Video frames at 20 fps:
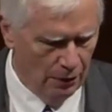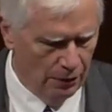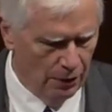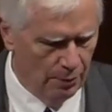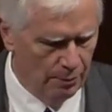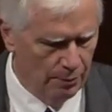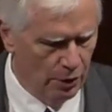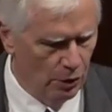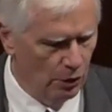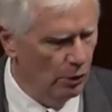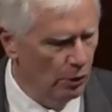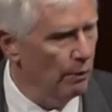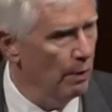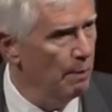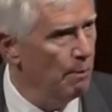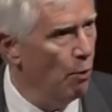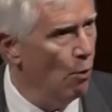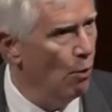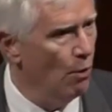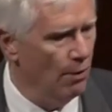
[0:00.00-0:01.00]
The Mueller
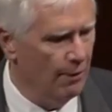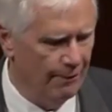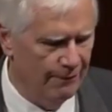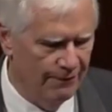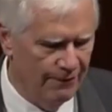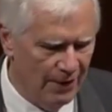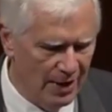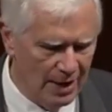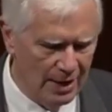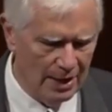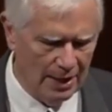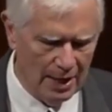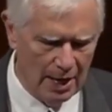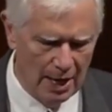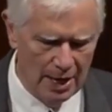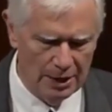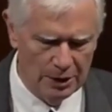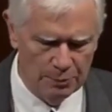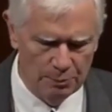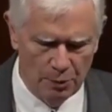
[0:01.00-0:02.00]
report
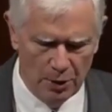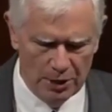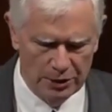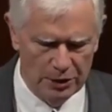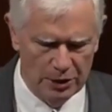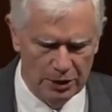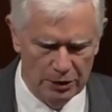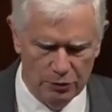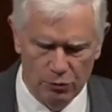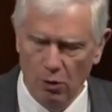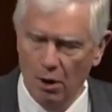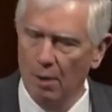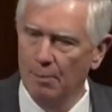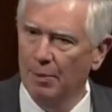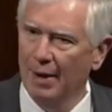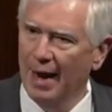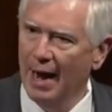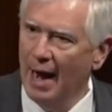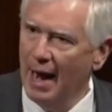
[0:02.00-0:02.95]
vindicates President Trump